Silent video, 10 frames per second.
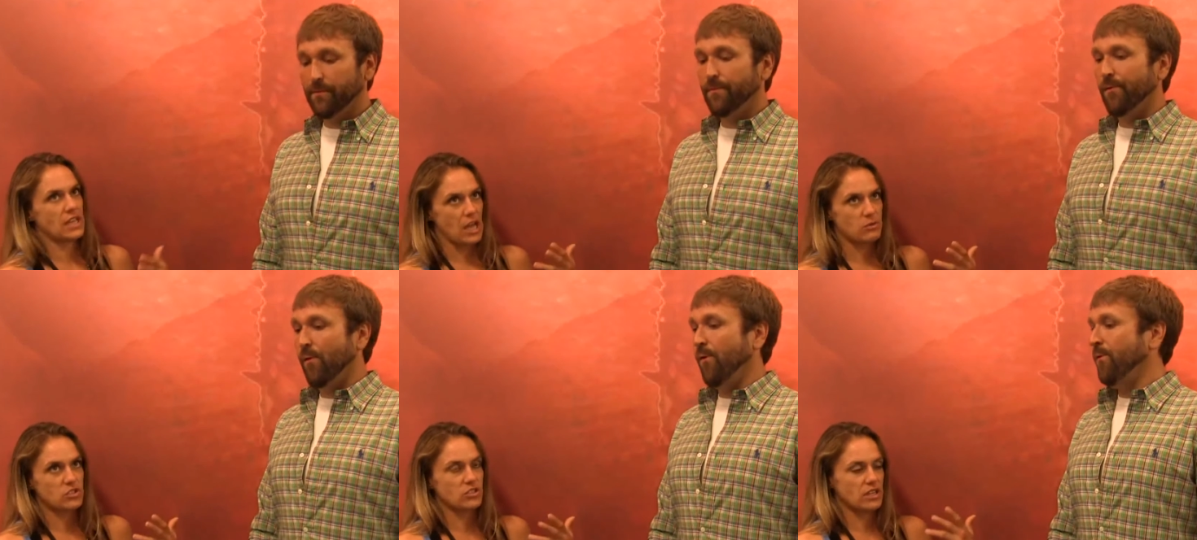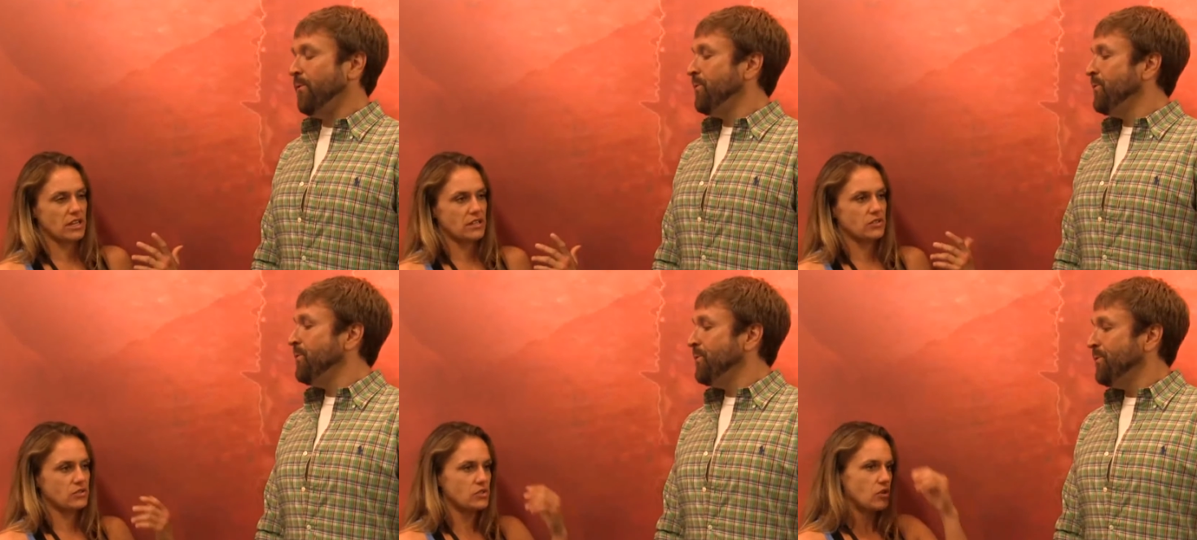Speaker 1: like amateur, like I
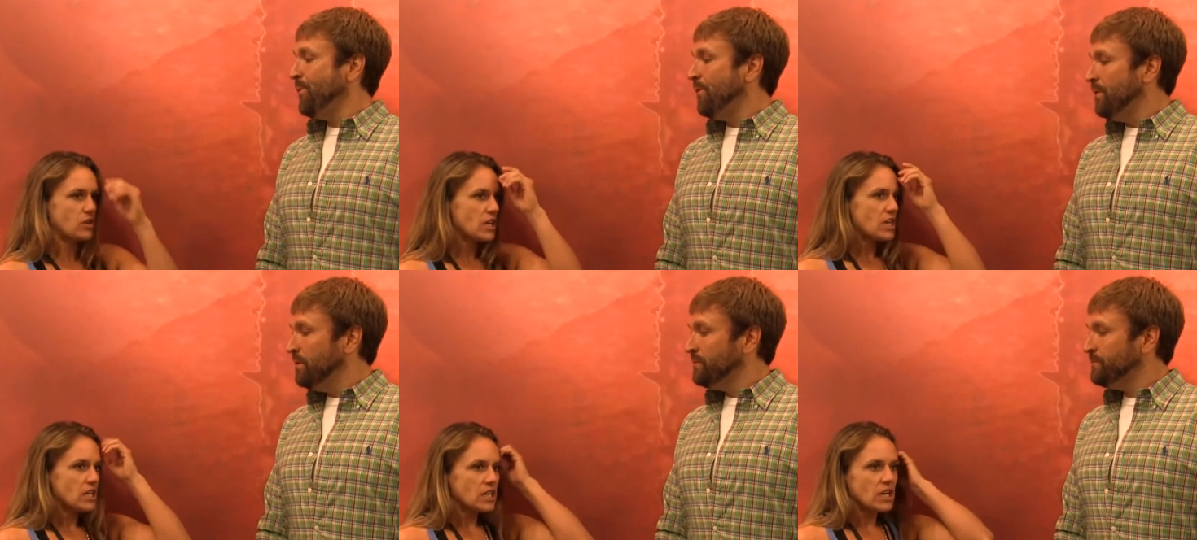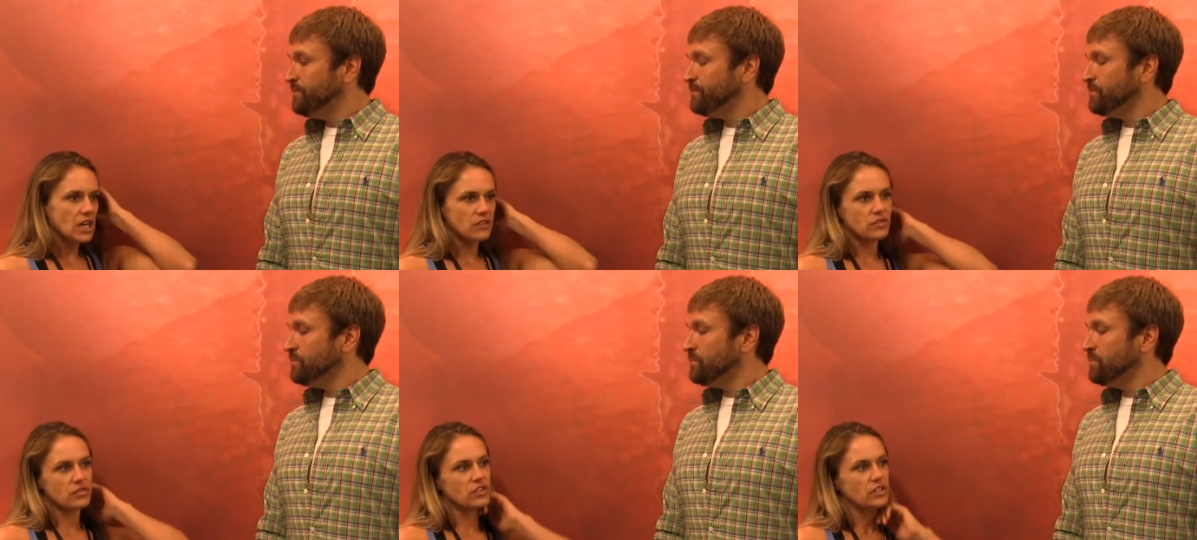do. So I
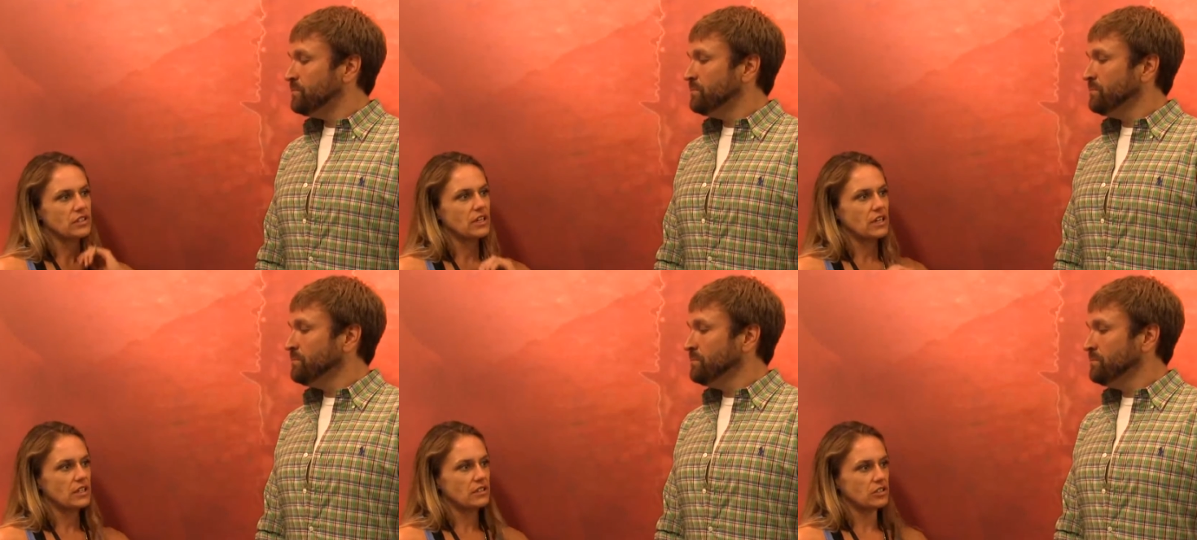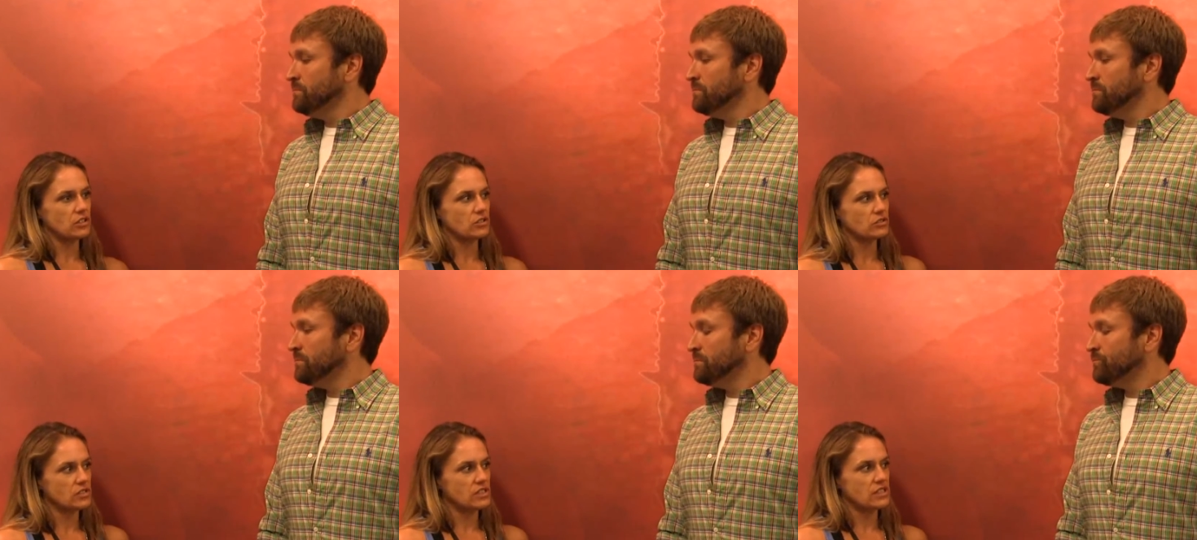have a feeling that you know
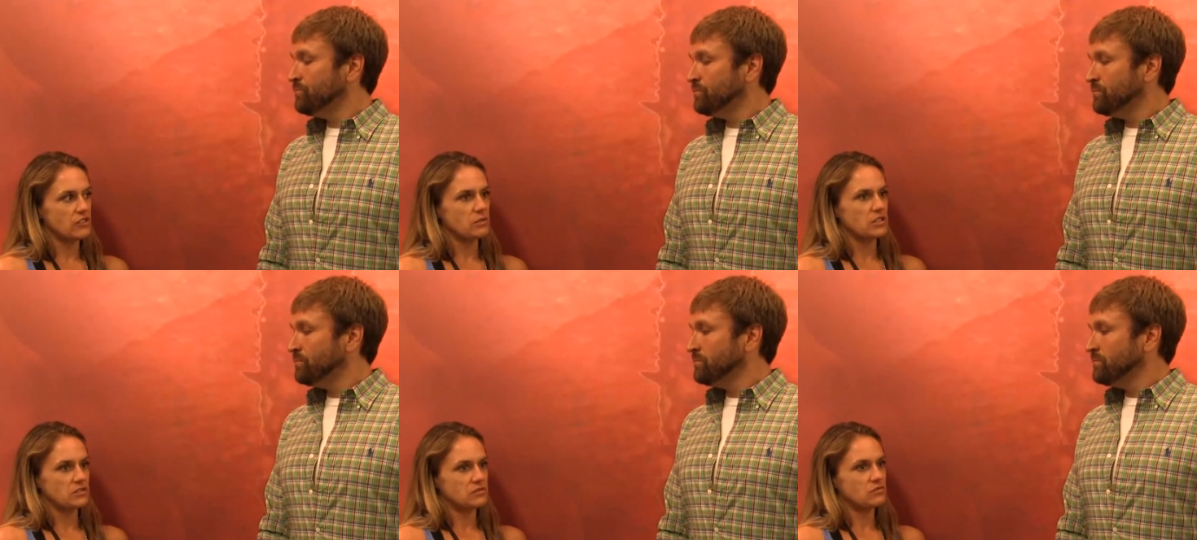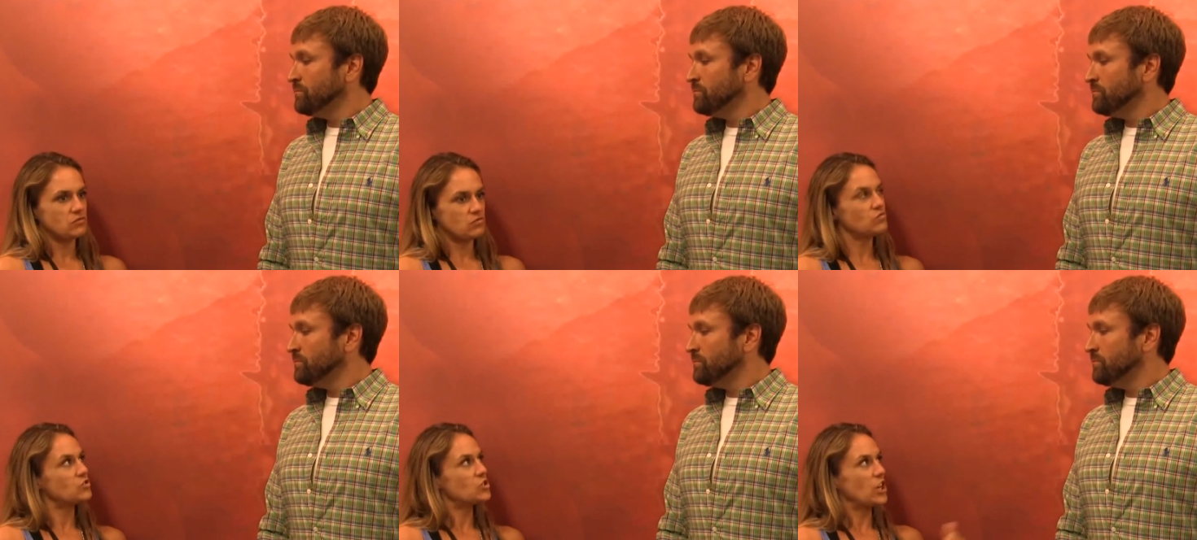since I've
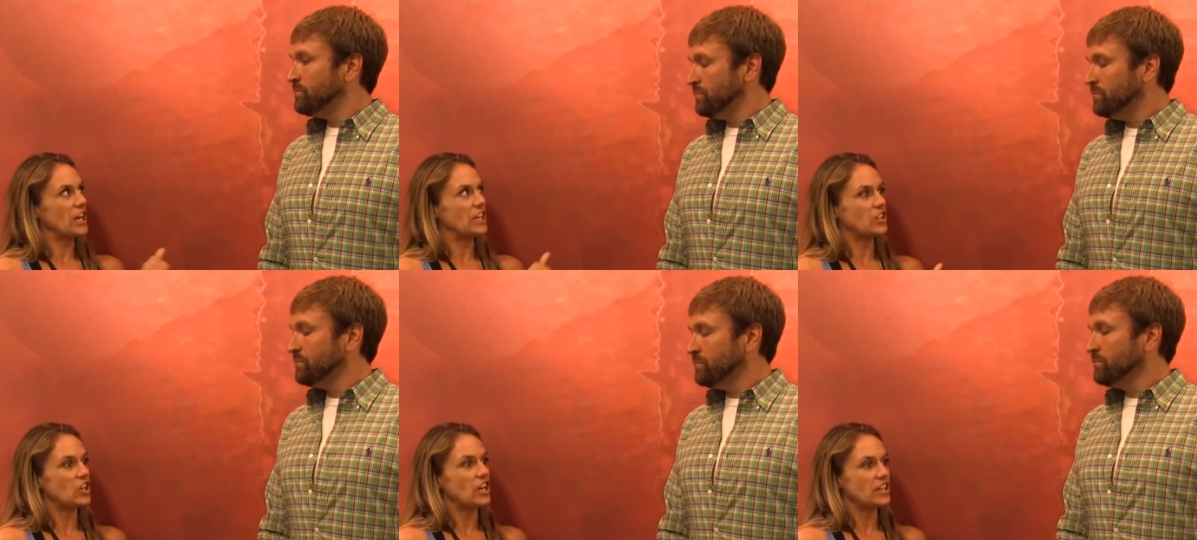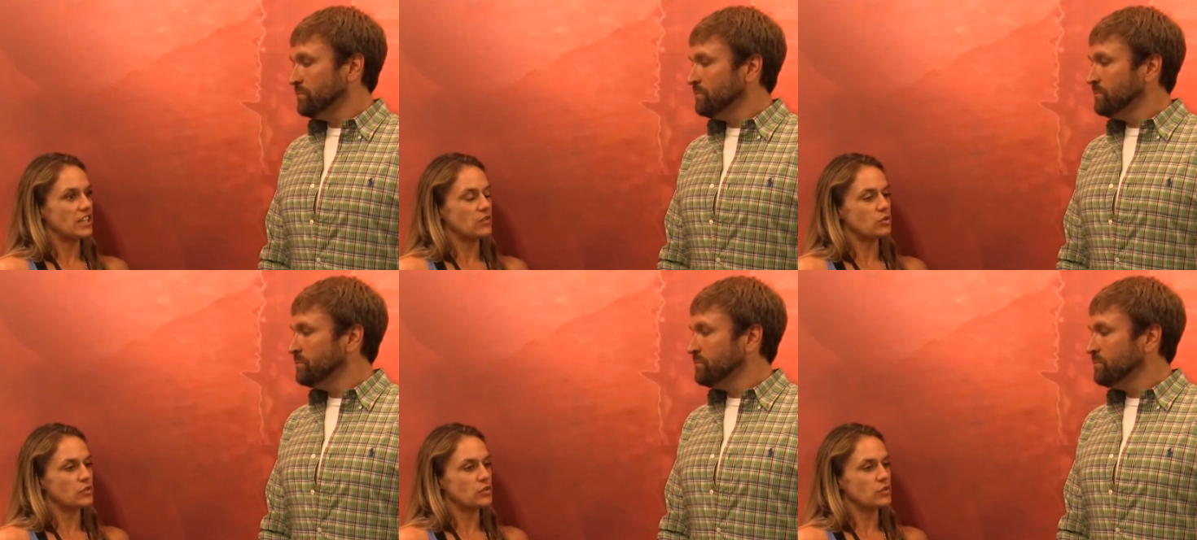been training a lot at